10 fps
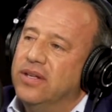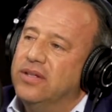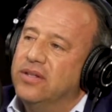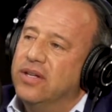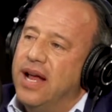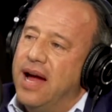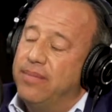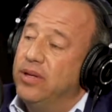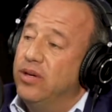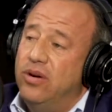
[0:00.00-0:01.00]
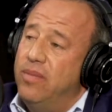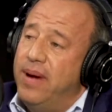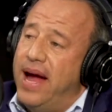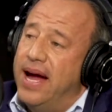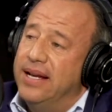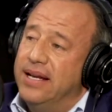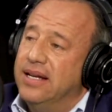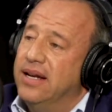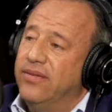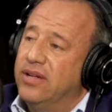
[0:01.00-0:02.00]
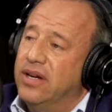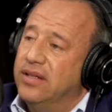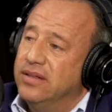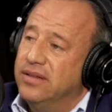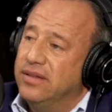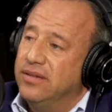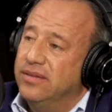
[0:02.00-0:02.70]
this is going to happen, good or bad, and it never does?